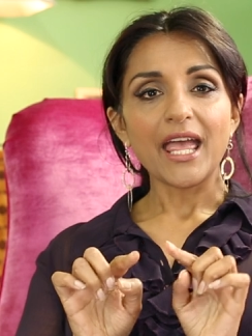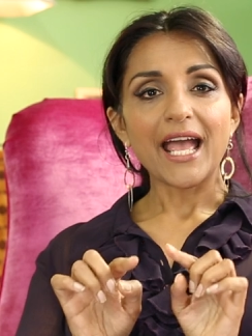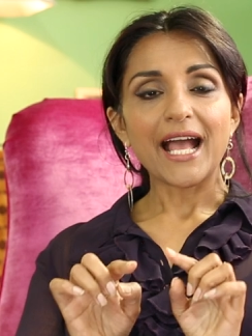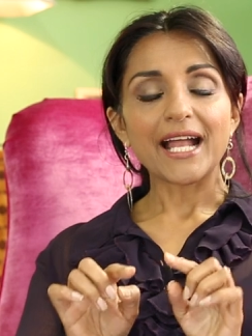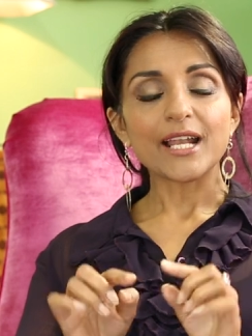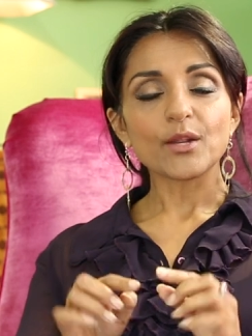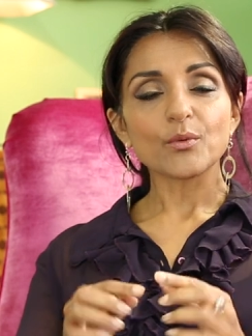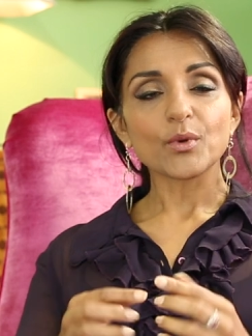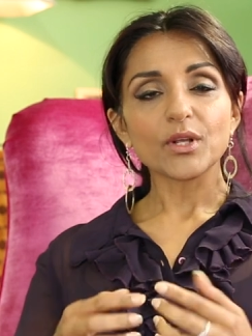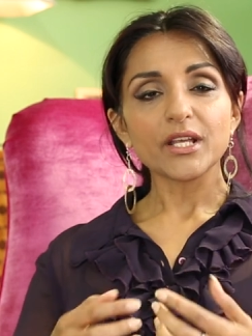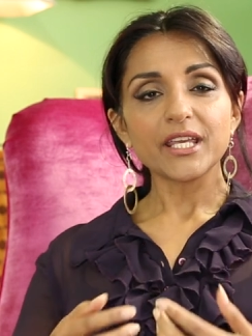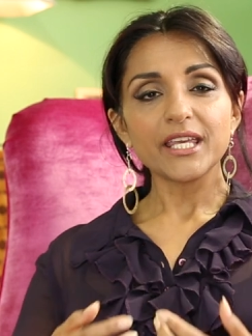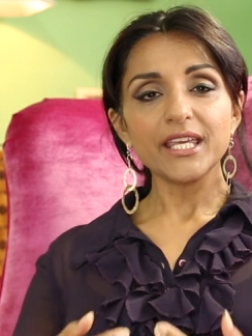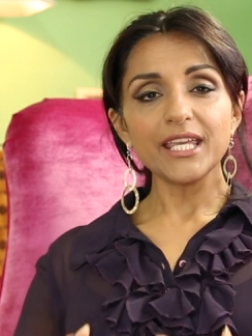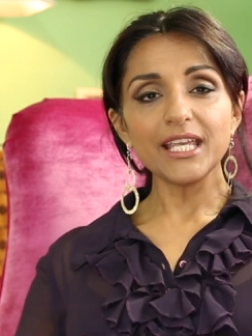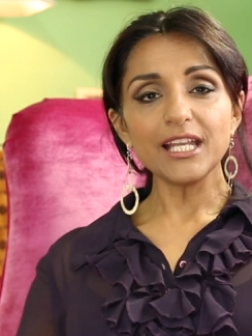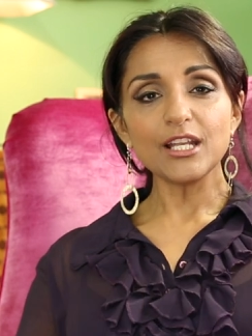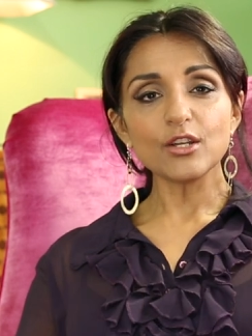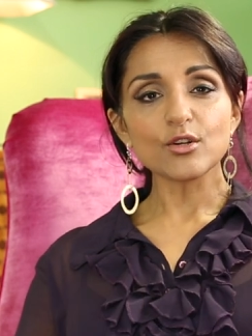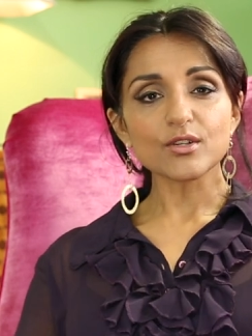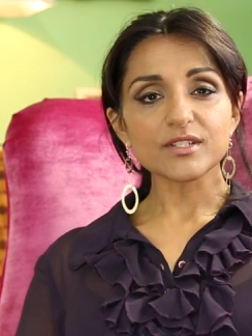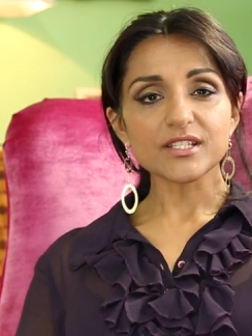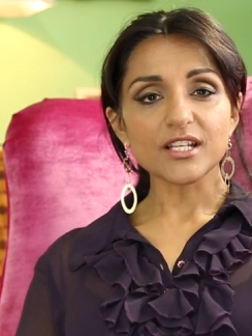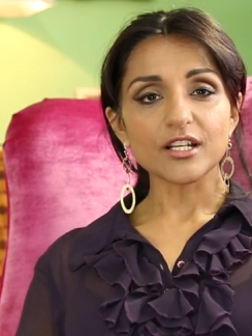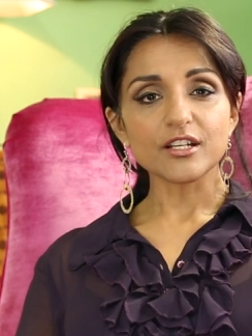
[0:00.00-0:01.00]
And it will heal
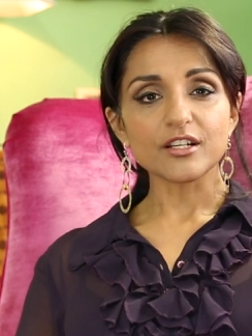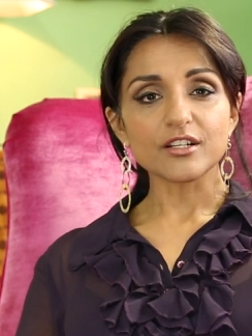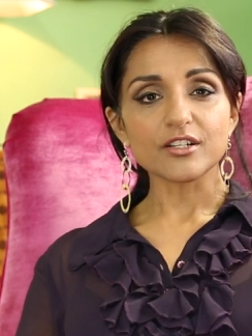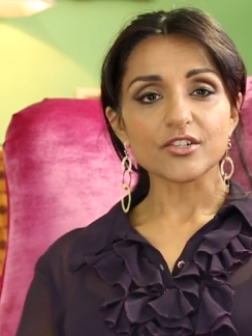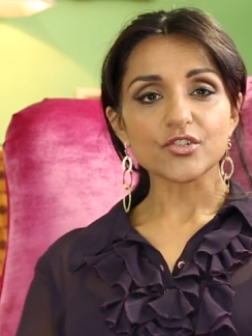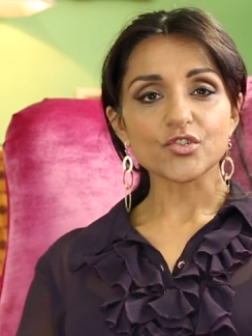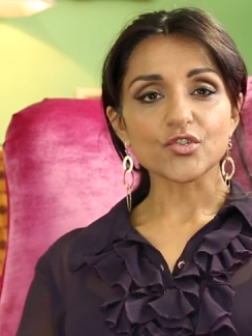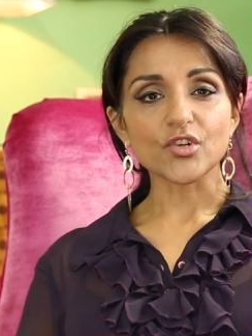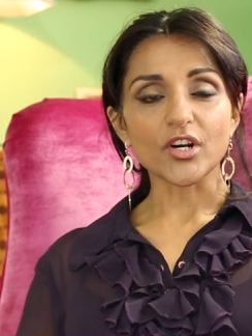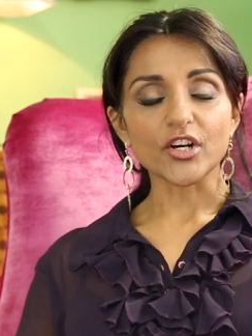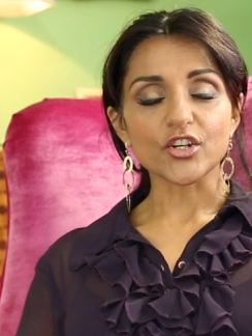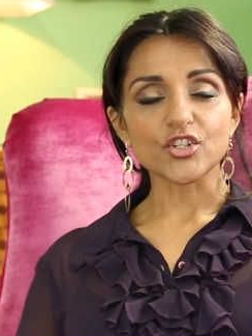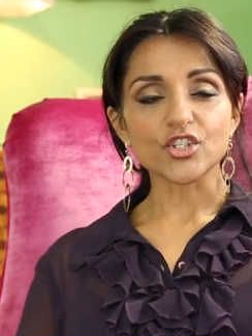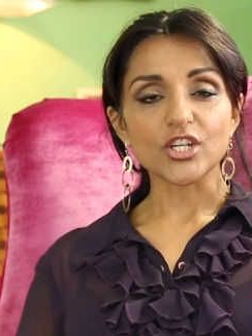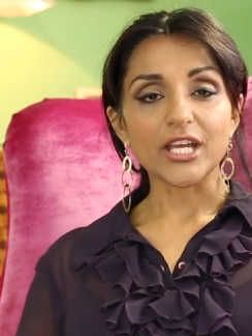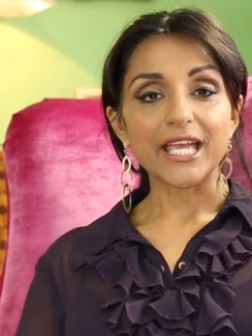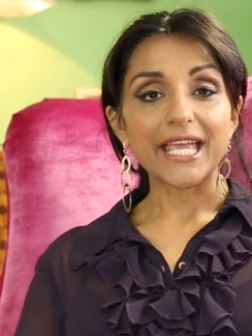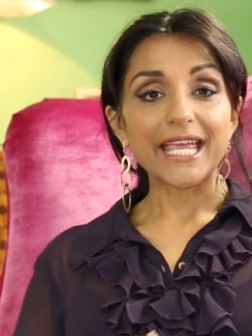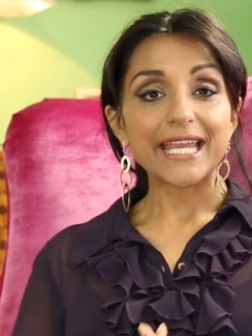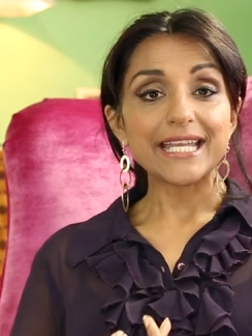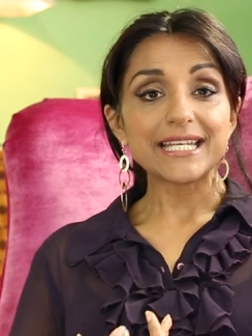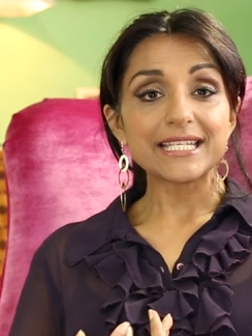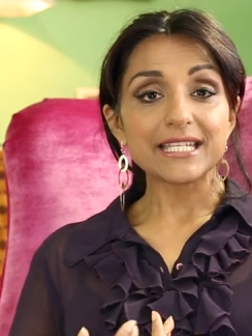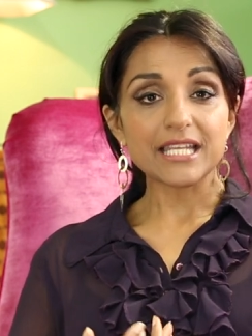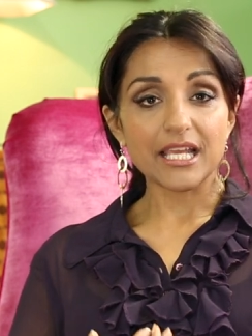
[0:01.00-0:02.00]
your cellular structure
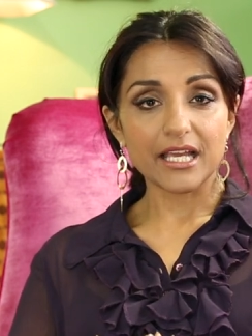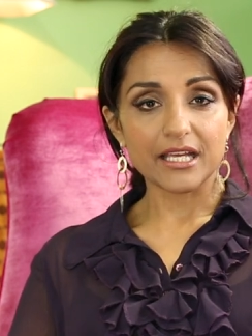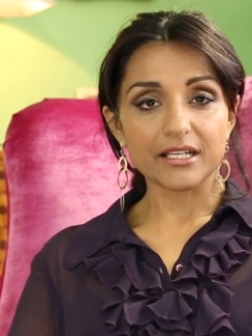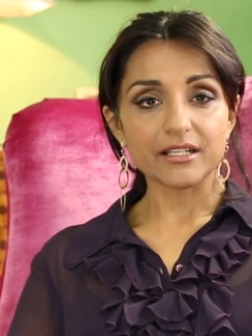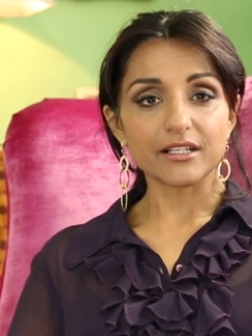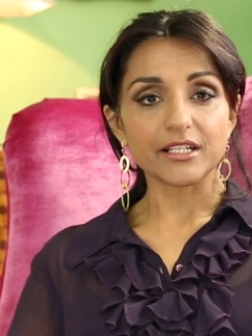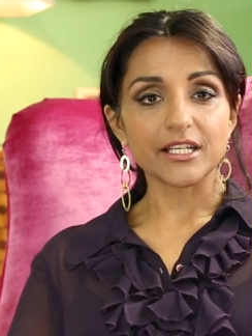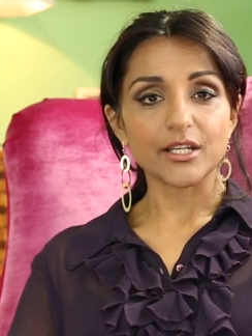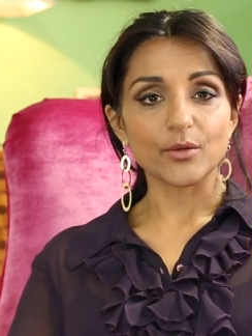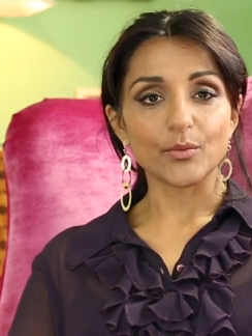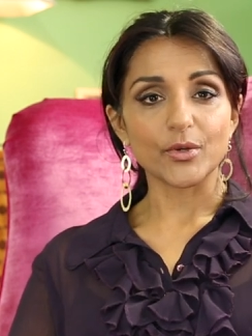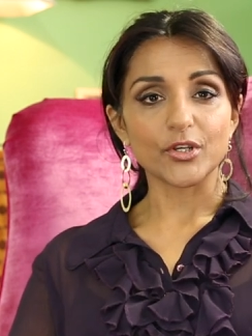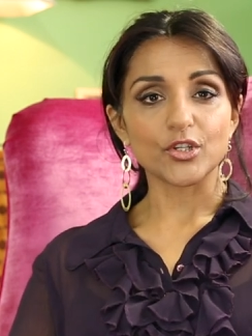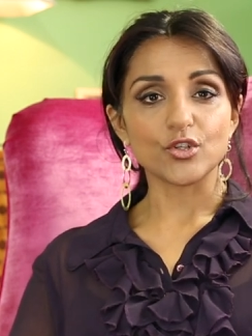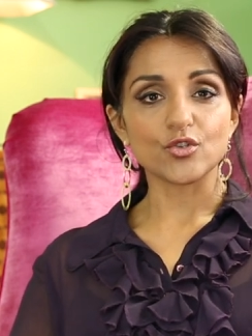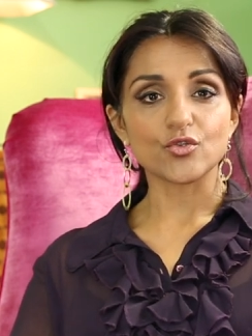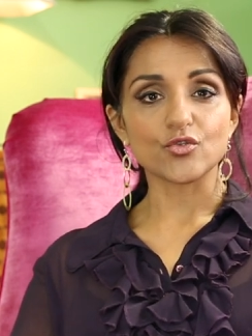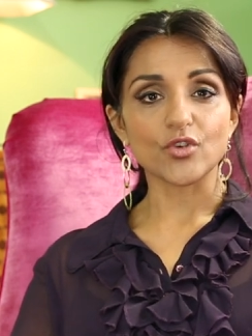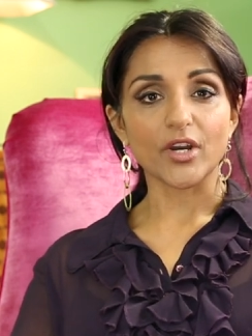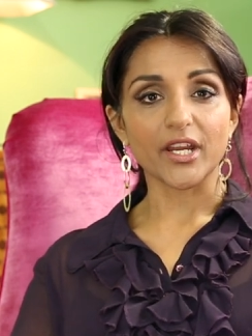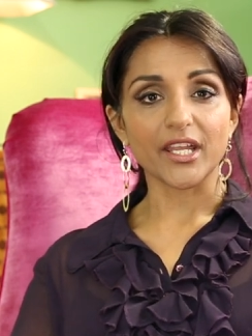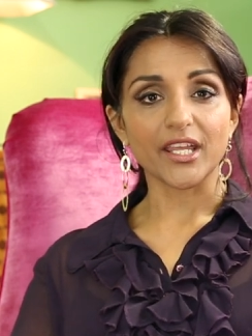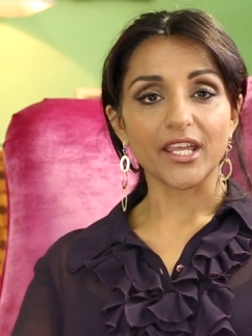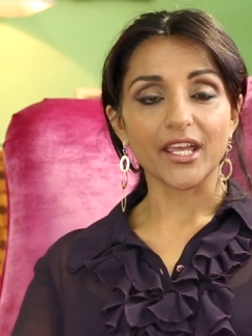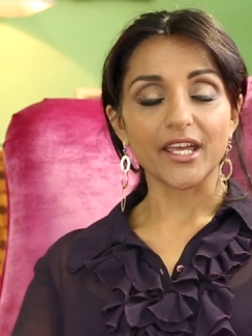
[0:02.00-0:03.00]
internally when you
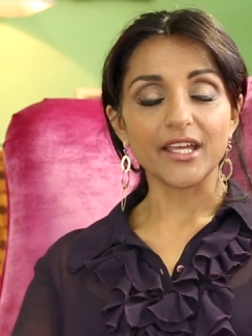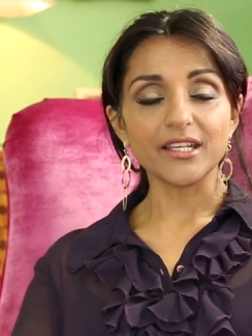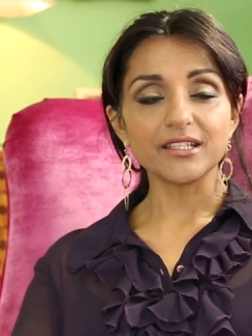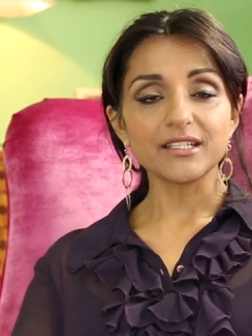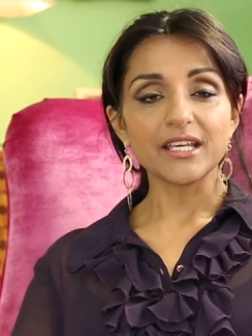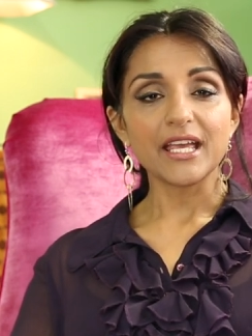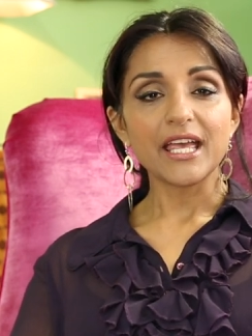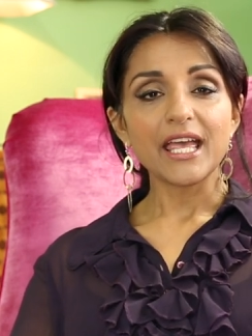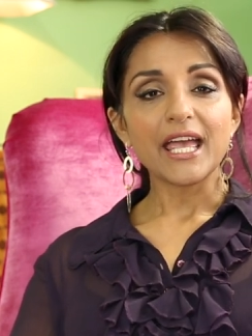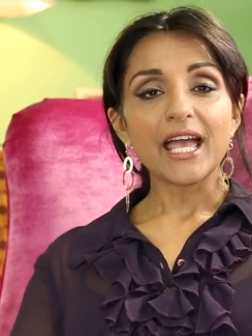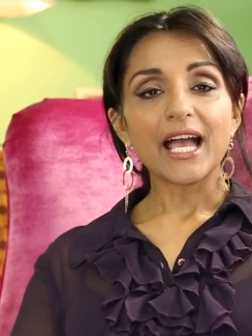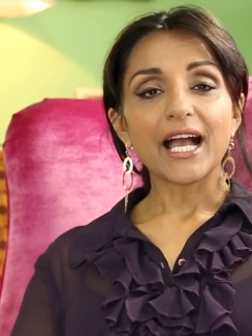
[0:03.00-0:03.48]
drink it.